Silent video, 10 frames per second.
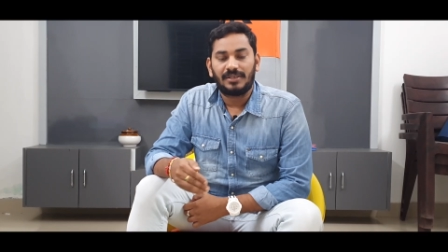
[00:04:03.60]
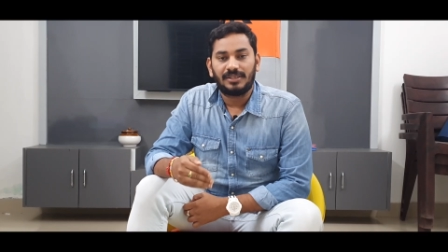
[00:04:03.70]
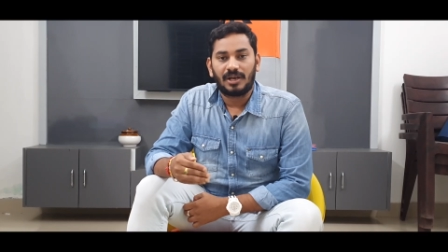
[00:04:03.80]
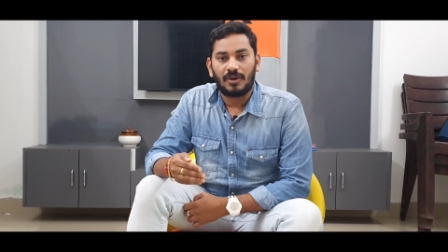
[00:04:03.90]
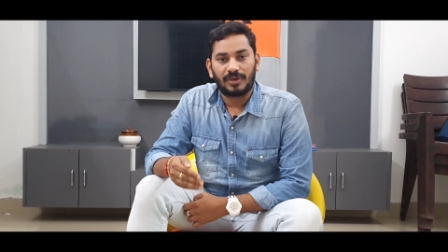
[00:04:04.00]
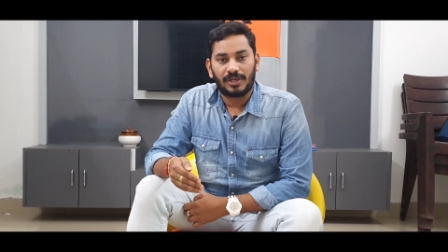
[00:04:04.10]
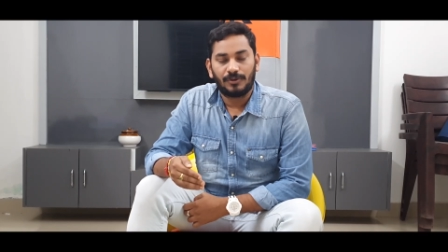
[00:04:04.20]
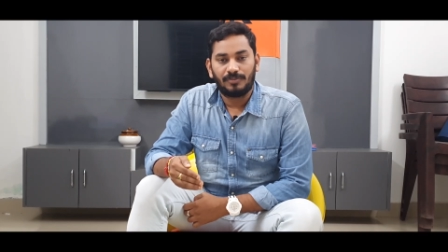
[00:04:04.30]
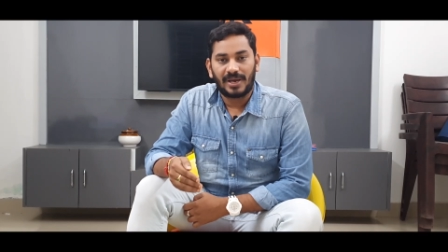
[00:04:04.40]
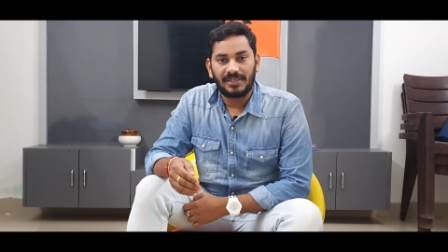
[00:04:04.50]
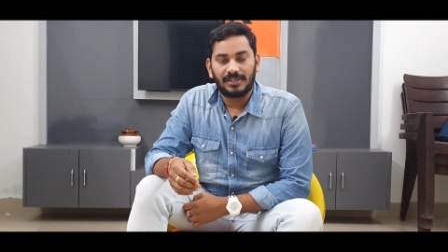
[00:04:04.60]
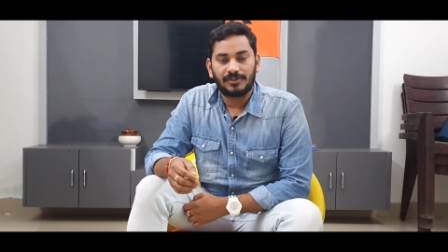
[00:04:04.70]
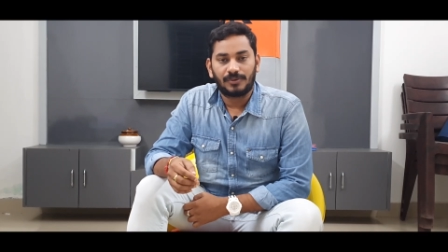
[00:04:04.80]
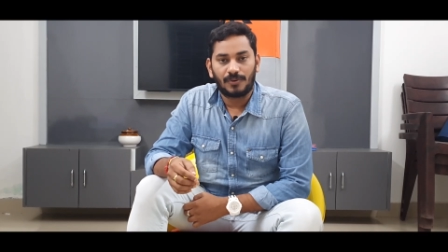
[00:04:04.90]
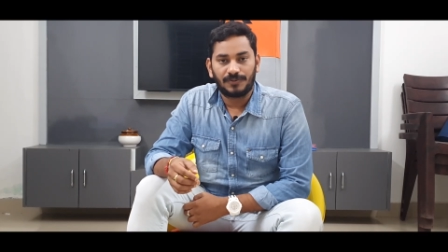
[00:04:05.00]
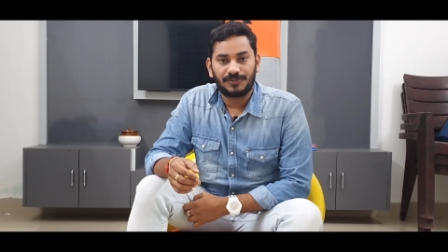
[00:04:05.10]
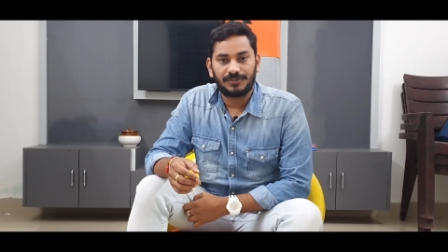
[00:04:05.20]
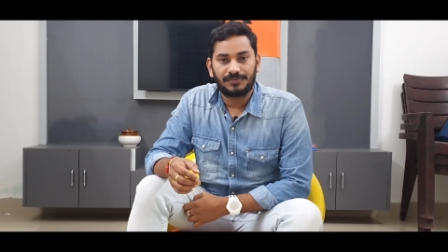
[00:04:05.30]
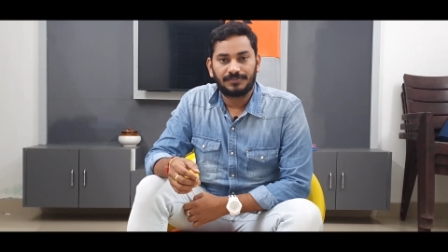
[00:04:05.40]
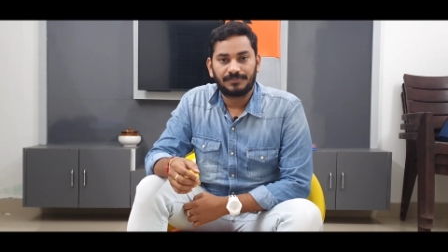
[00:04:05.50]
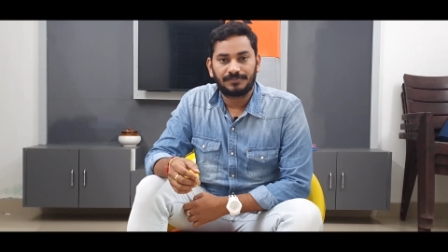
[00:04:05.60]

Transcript: and how can you buy the course.